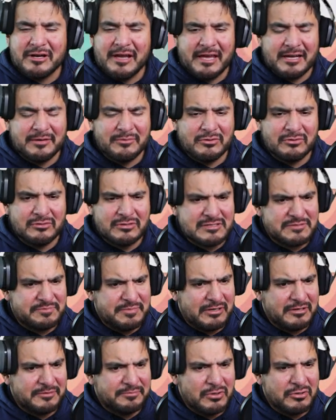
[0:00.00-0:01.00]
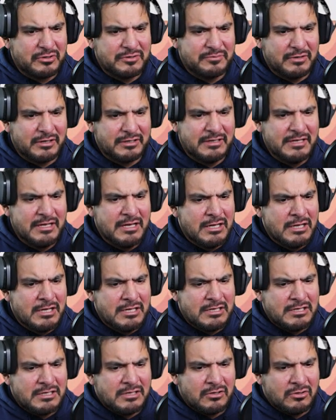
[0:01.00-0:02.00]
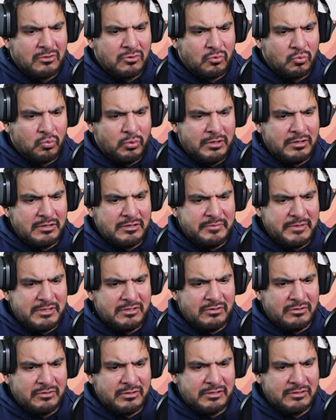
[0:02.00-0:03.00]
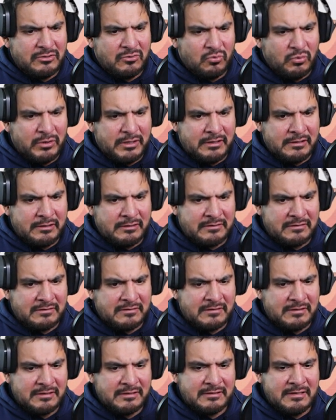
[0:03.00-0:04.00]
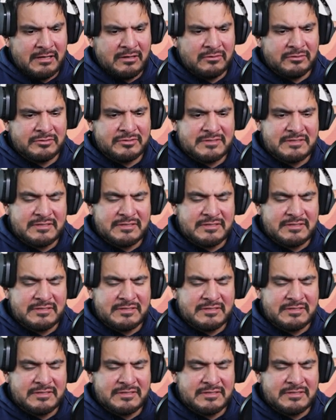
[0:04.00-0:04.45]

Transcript: animal or spirit Pokemon. We're going to be going with, not Ultra